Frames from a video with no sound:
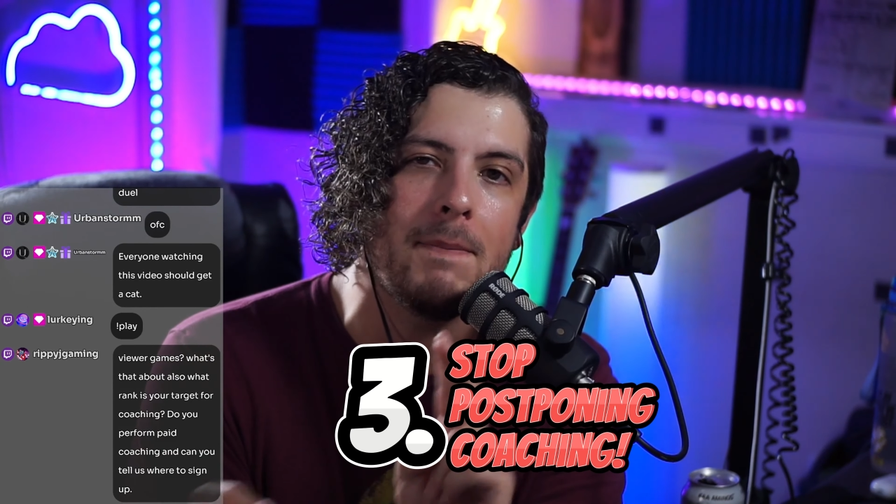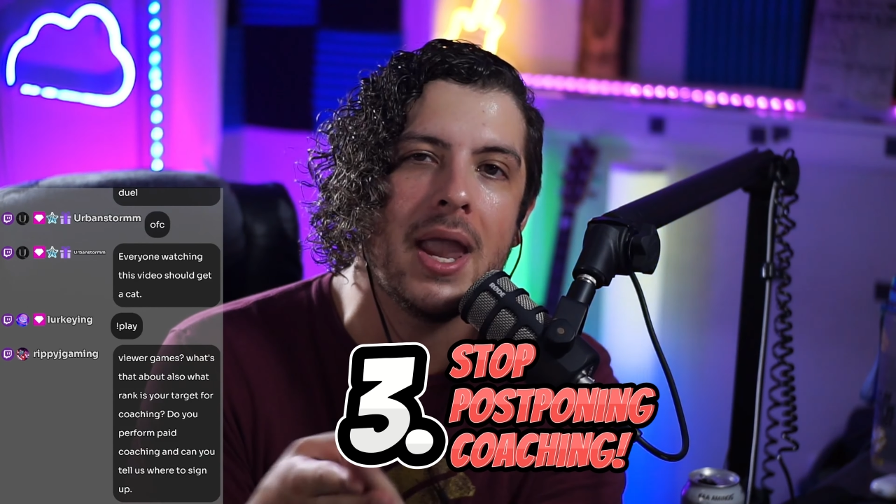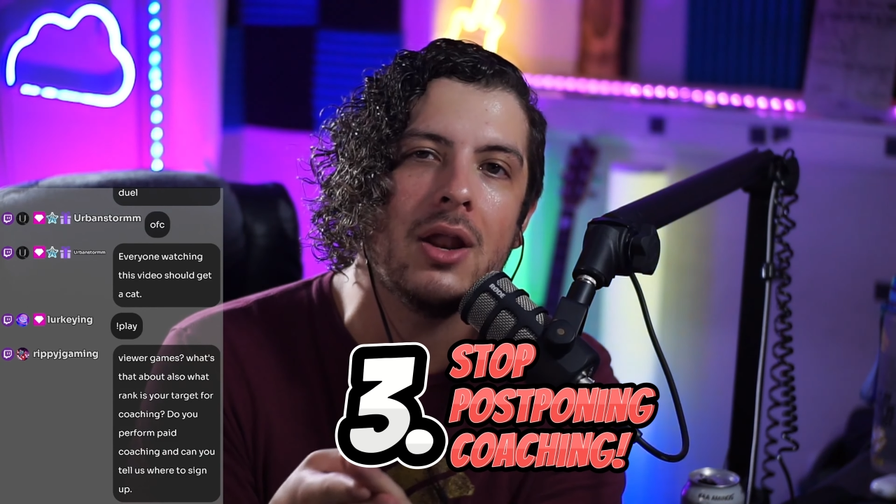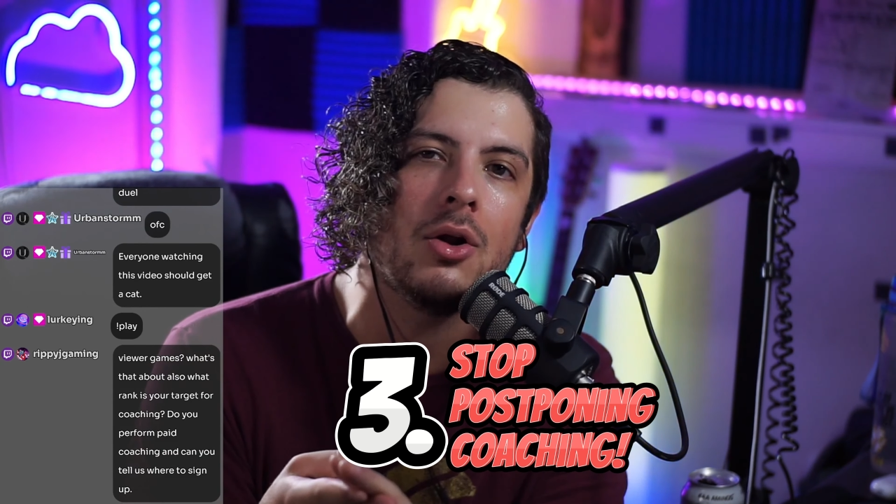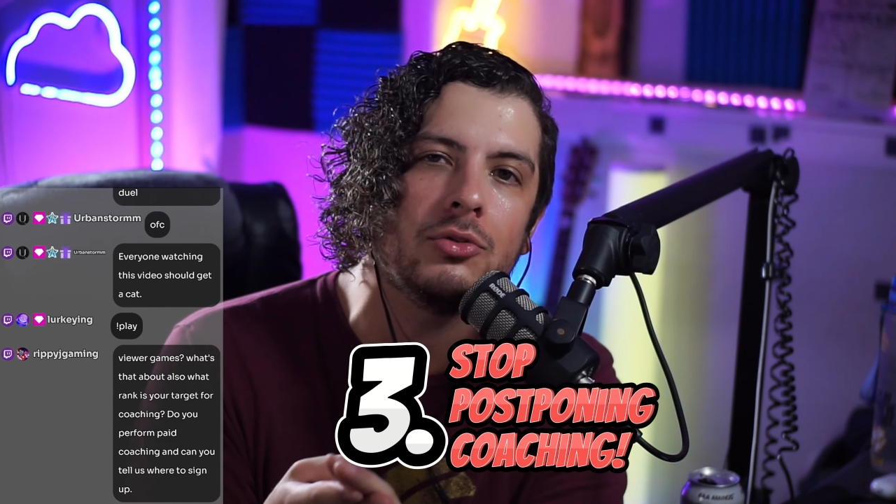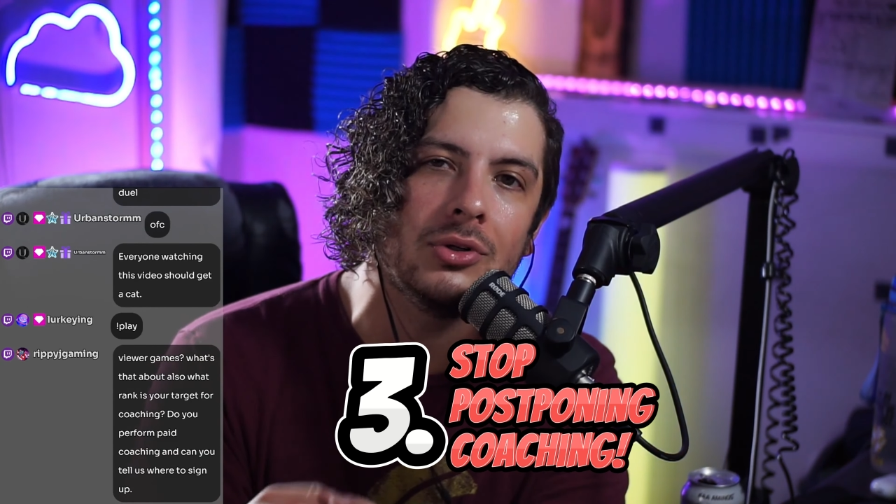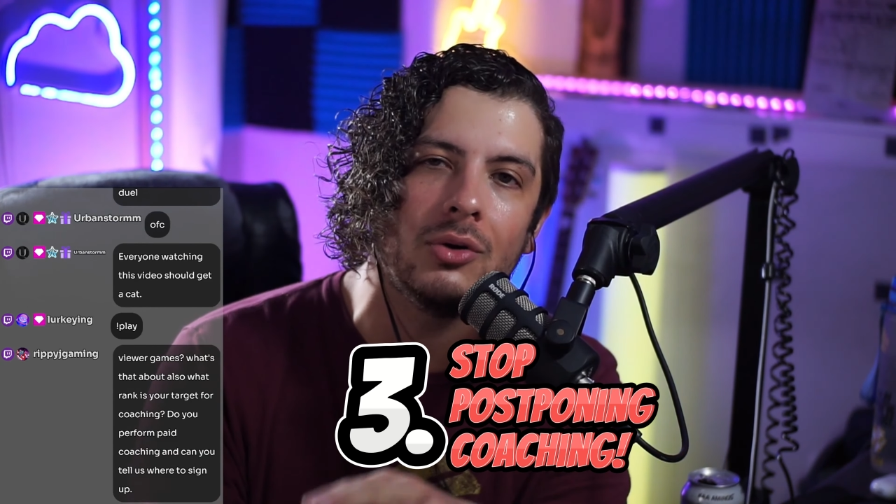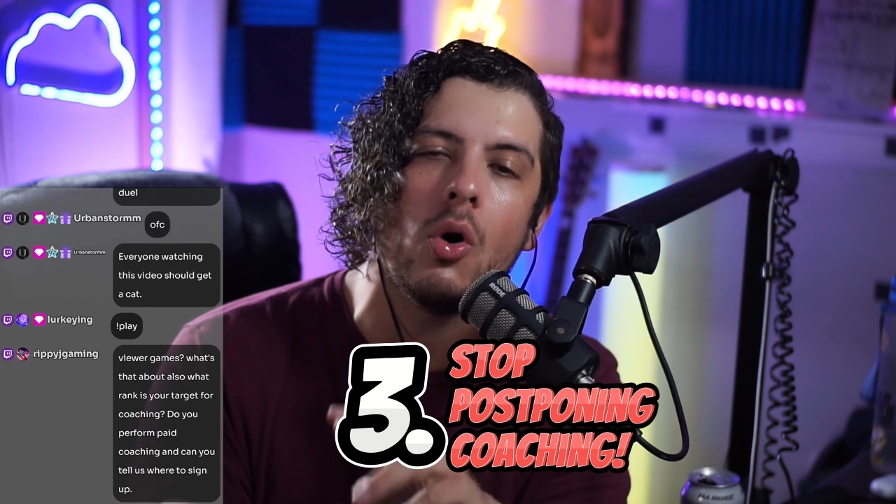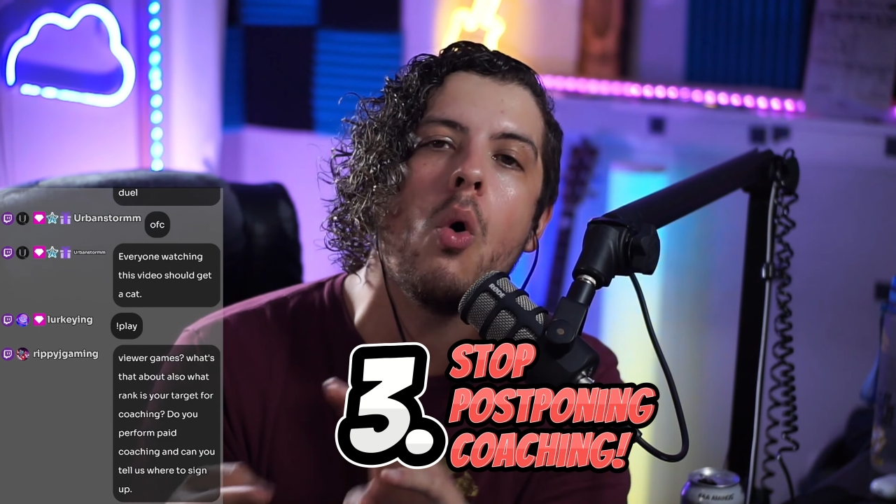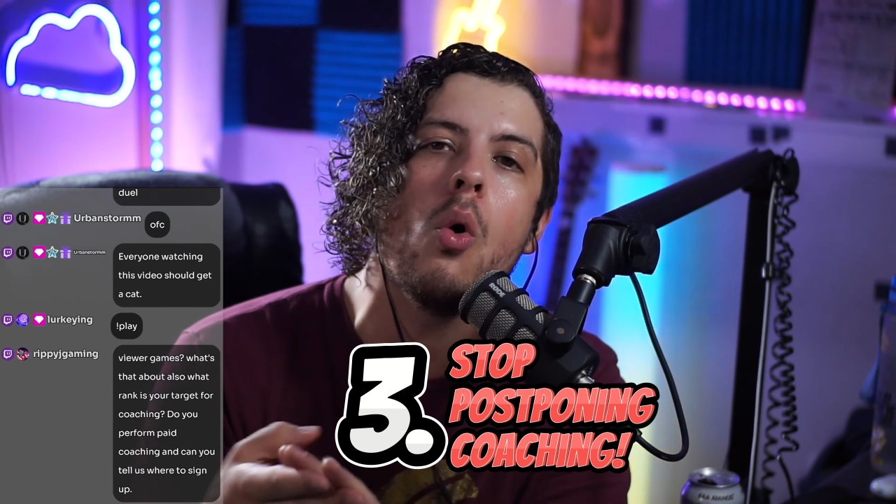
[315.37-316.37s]
paid on your
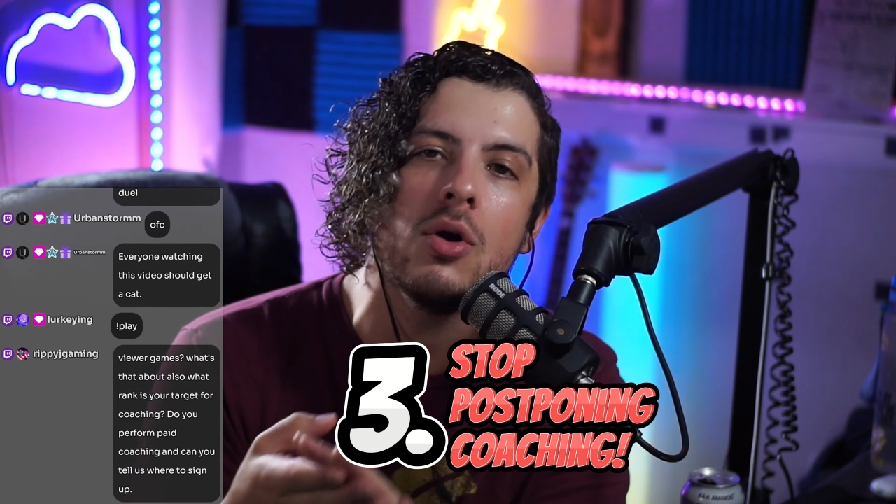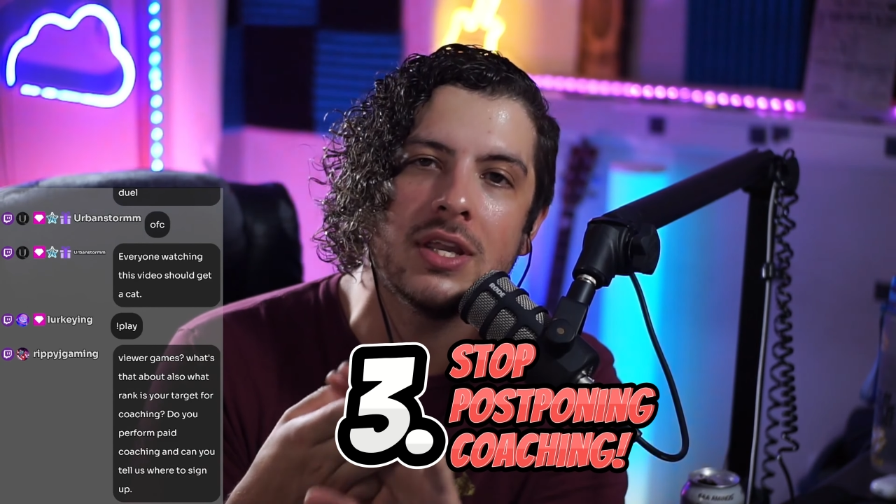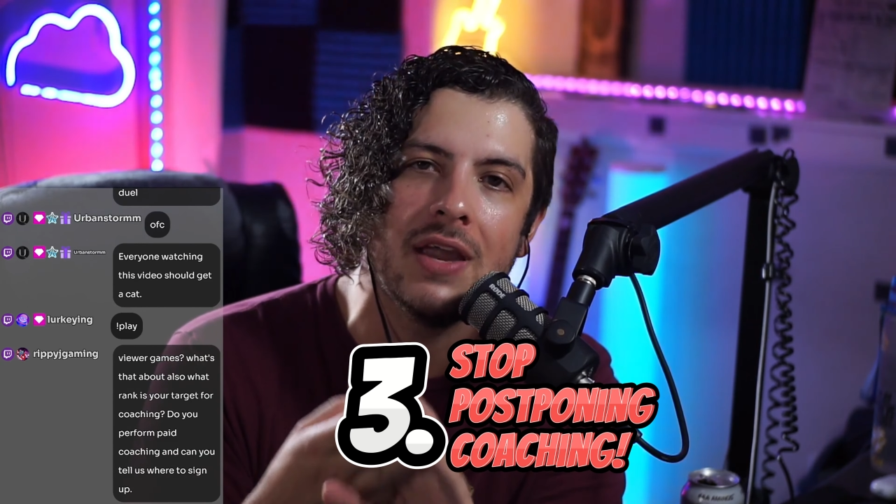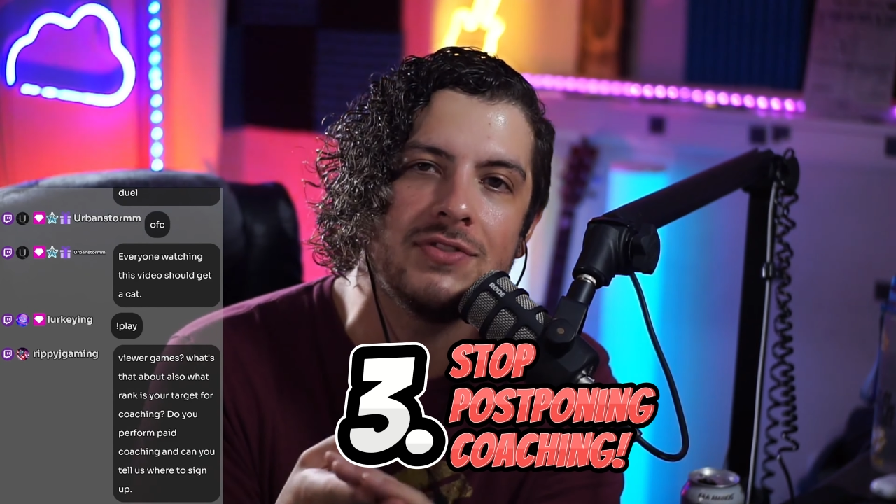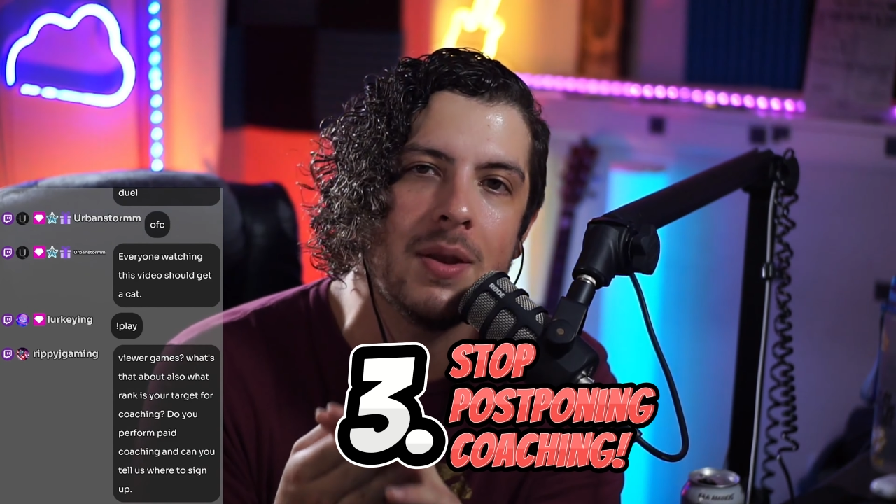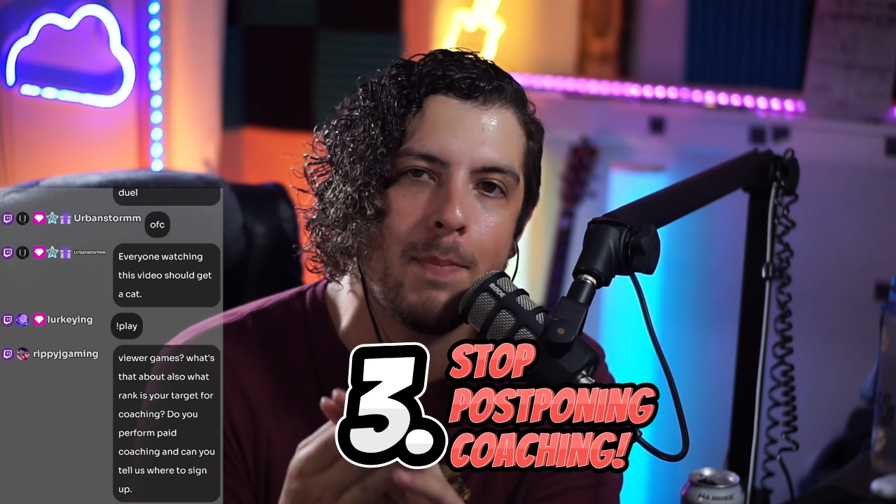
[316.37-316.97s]
own, or gifted